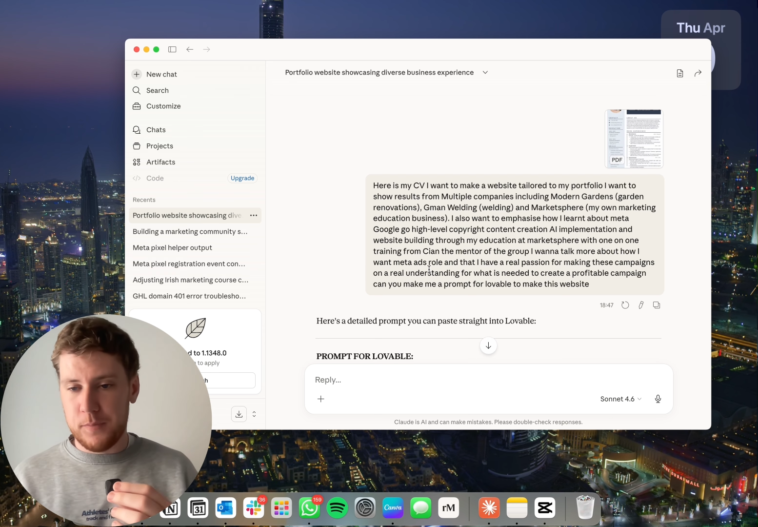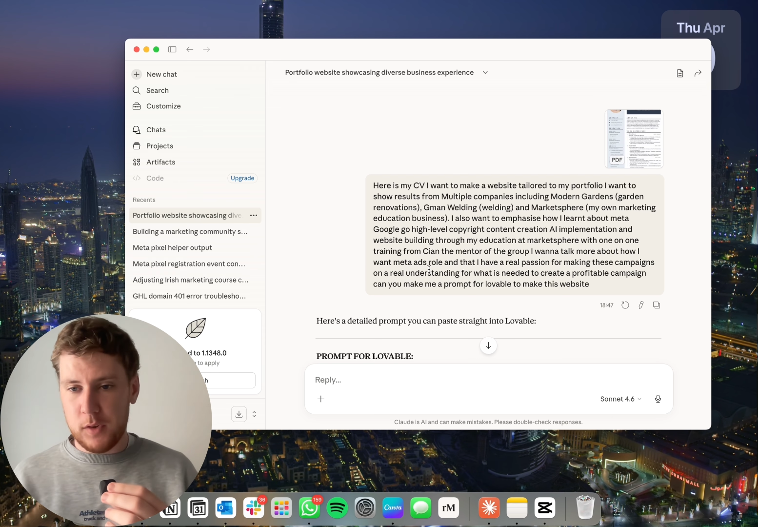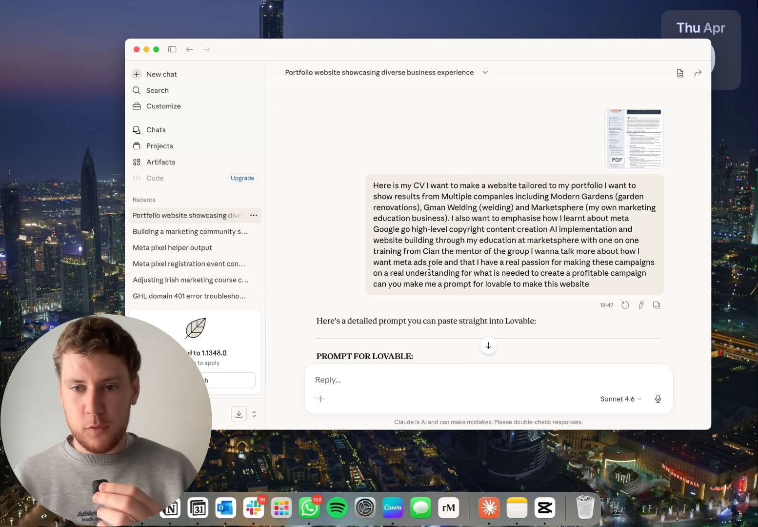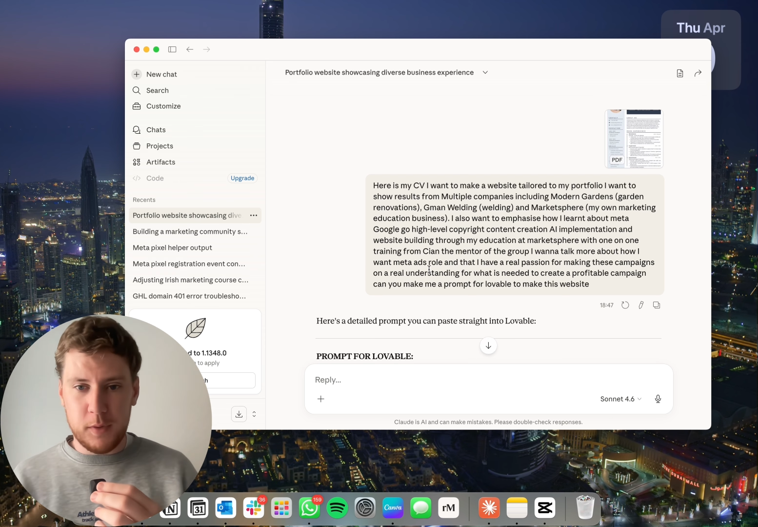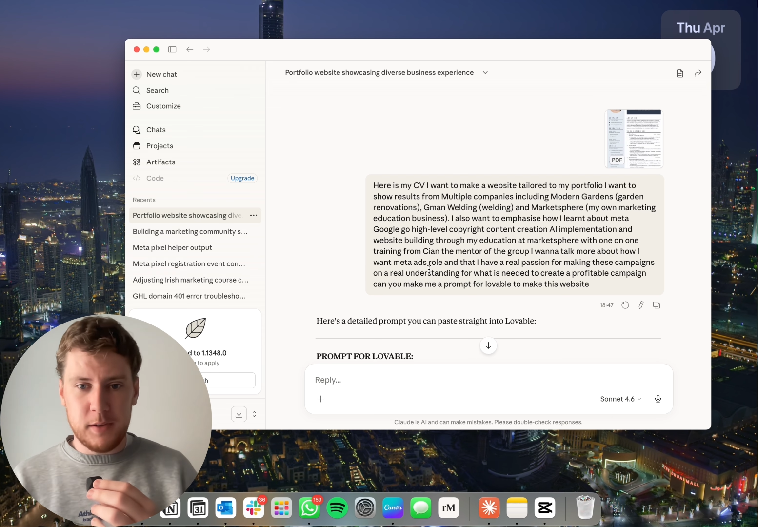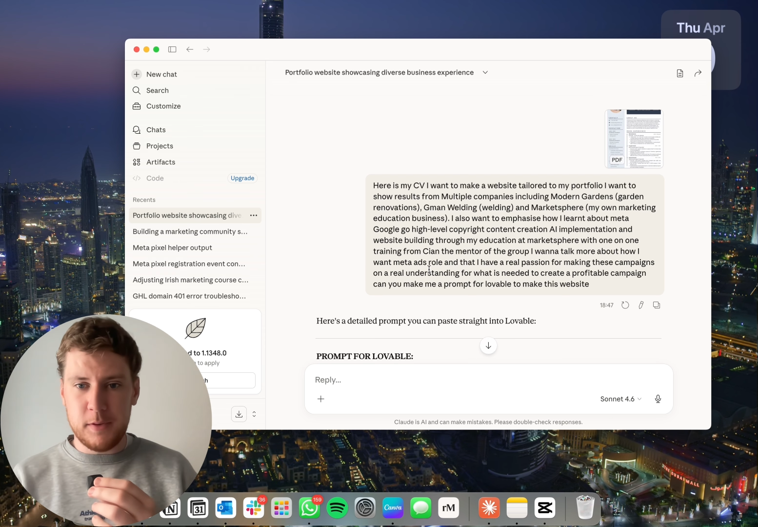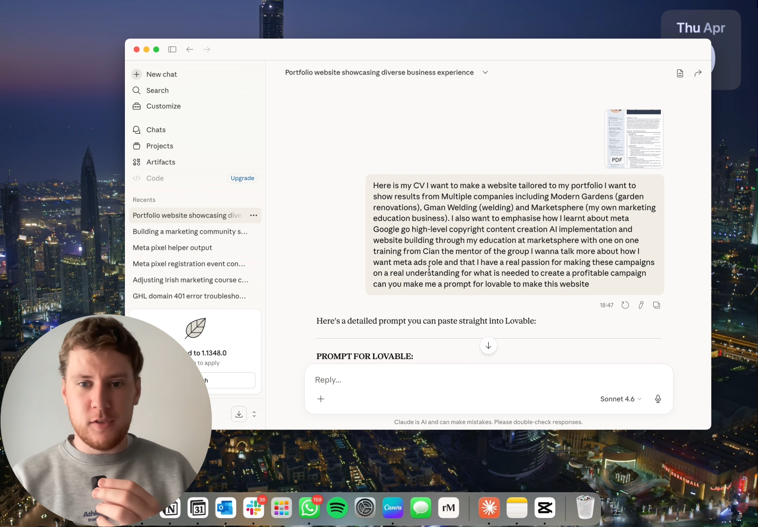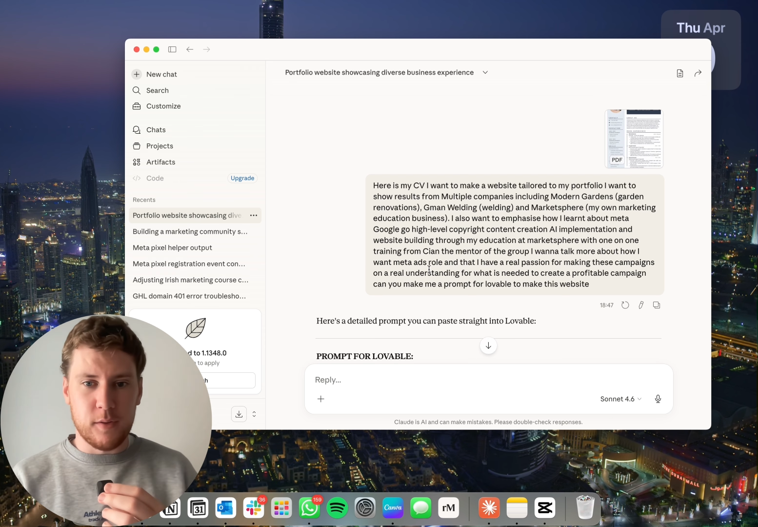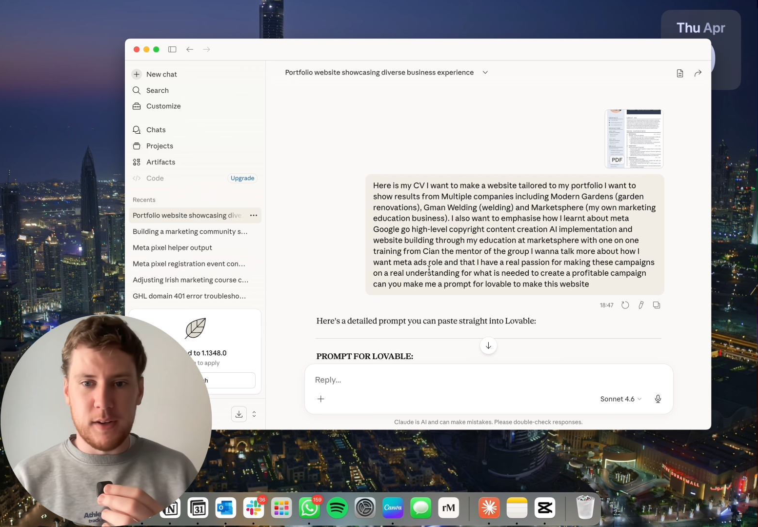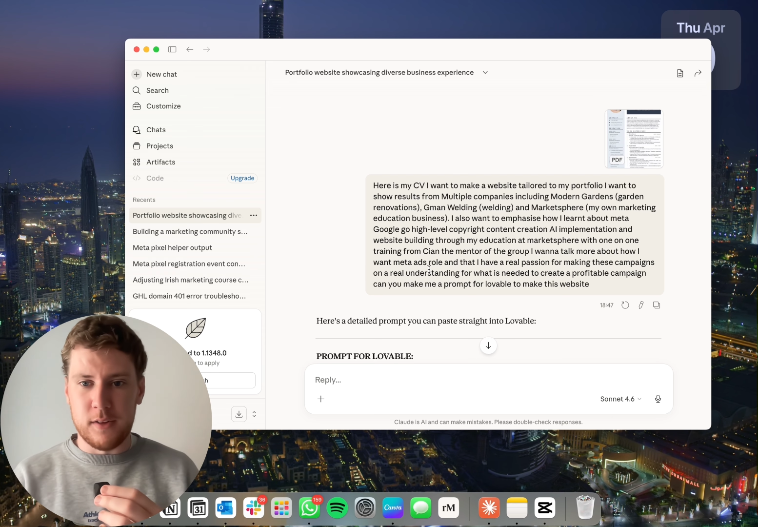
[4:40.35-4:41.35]
So we need to be
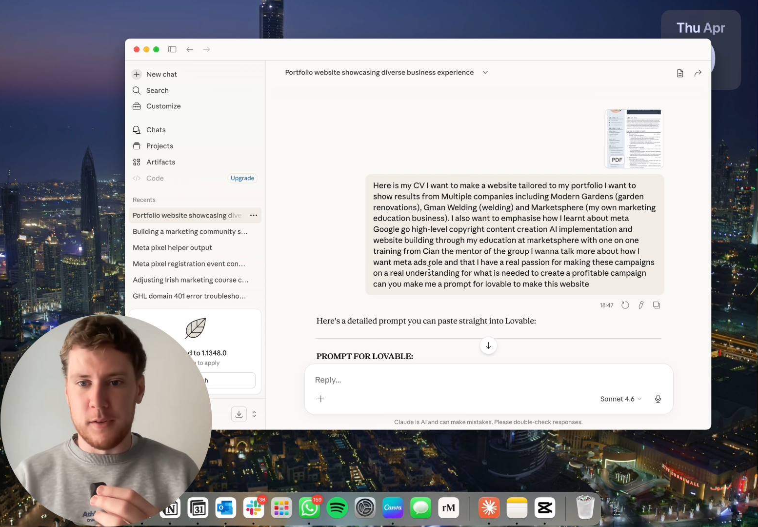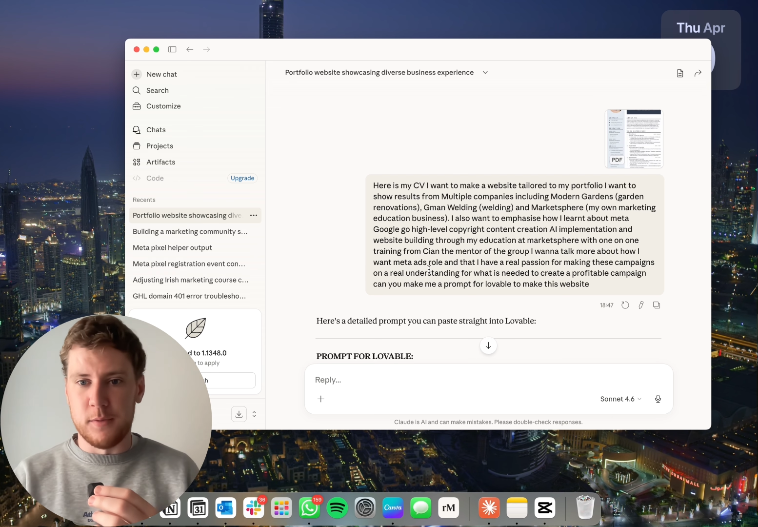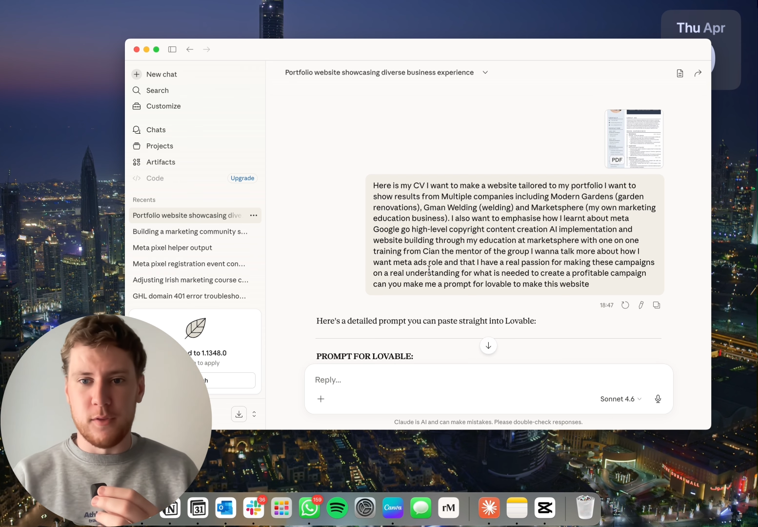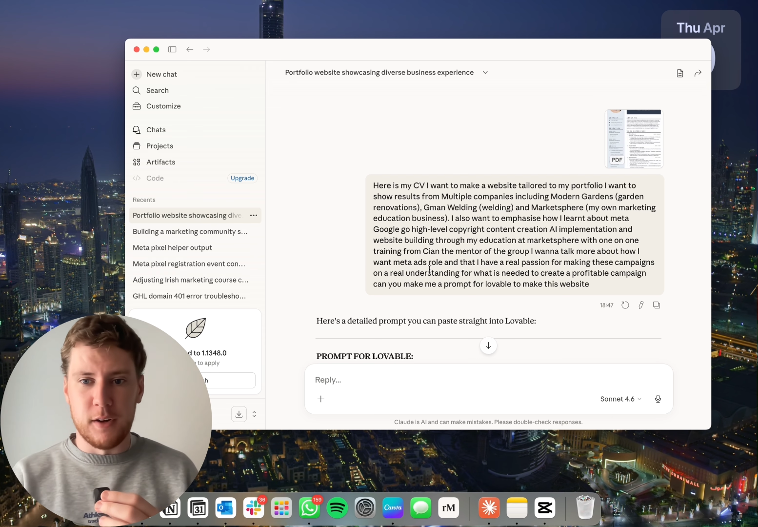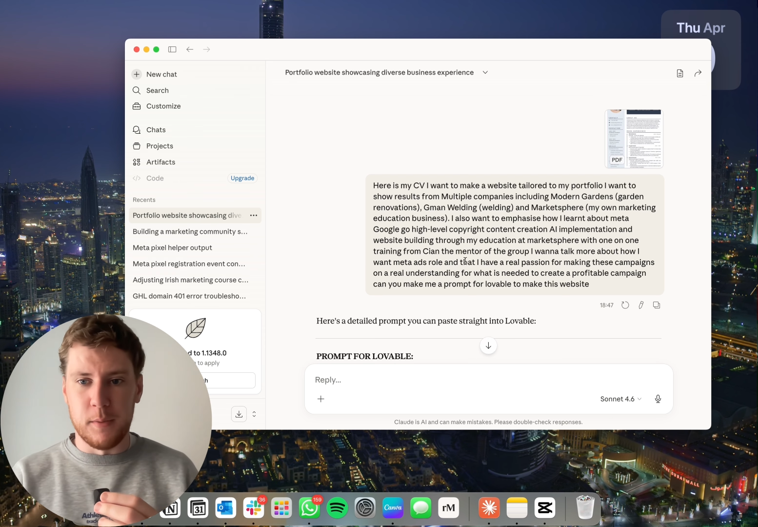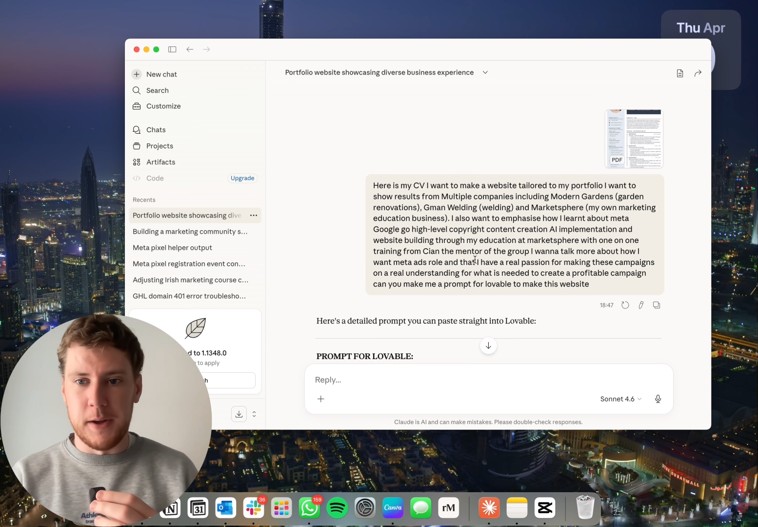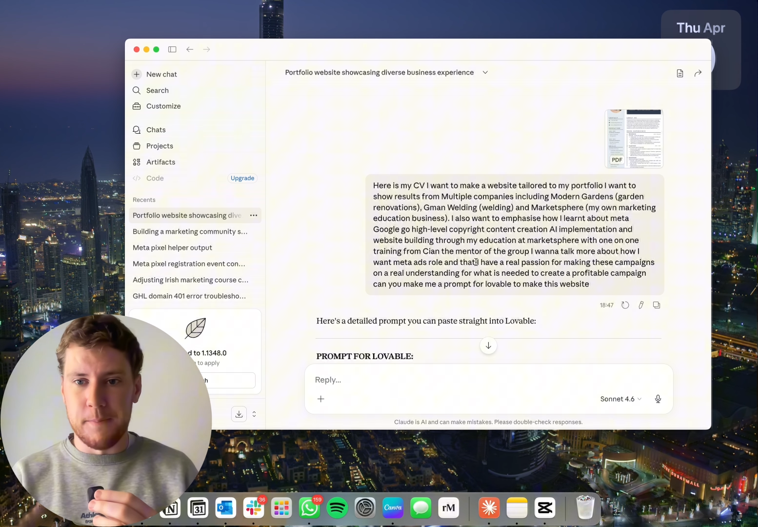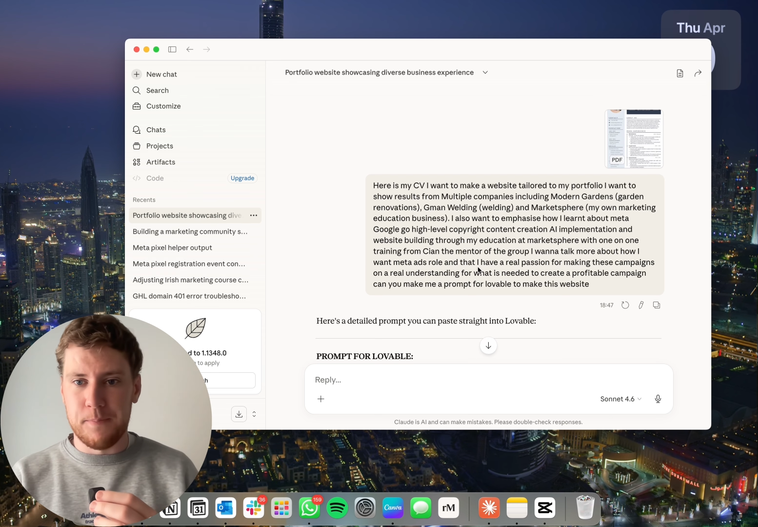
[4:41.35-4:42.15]
showing that to them straight away.